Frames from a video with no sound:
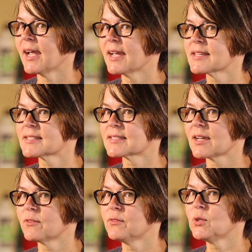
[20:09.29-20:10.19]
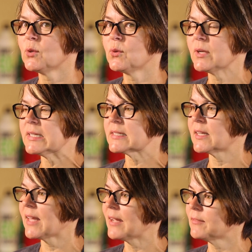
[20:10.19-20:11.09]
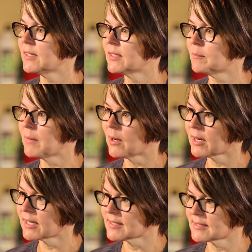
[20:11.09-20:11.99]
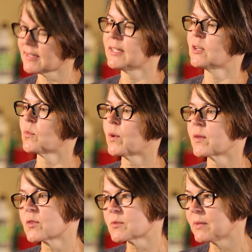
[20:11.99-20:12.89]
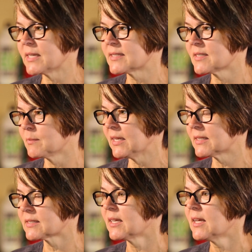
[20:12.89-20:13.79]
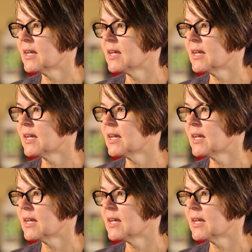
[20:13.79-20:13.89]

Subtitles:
as a view into the Latvian American psyche or where those places meet.